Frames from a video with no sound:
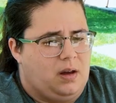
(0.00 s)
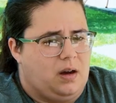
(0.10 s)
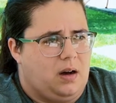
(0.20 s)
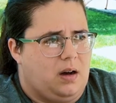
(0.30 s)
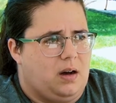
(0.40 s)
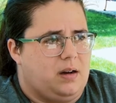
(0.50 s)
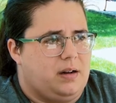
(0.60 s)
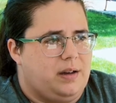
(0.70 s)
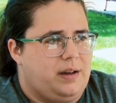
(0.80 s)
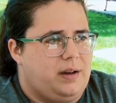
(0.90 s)

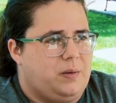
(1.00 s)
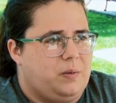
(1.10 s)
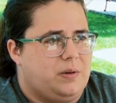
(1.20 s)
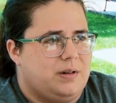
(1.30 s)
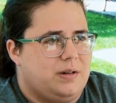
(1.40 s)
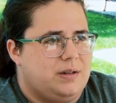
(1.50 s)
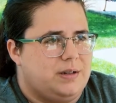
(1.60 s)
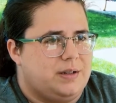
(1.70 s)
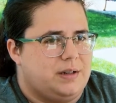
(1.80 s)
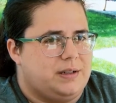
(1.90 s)
Uh, it
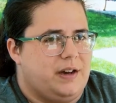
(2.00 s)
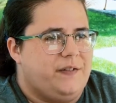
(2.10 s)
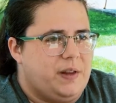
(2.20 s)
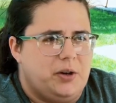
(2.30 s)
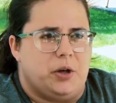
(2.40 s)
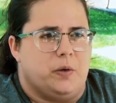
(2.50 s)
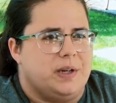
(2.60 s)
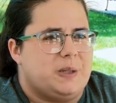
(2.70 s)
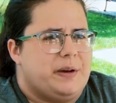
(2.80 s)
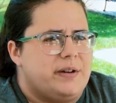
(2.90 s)
was definitely a new
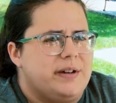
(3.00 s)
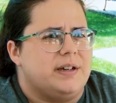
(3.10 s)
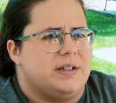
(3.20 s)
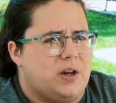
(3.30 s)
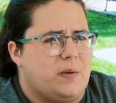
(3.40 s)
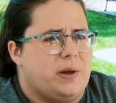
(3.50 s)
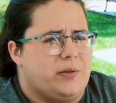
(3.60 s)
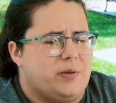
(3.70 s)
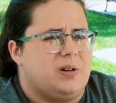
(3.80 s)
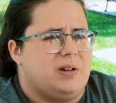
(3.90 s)
experience going
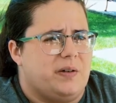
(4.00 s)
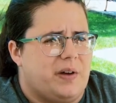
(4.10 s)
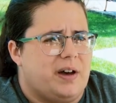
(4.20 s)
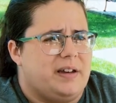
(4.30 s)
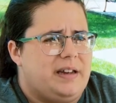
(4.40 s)
through all of that.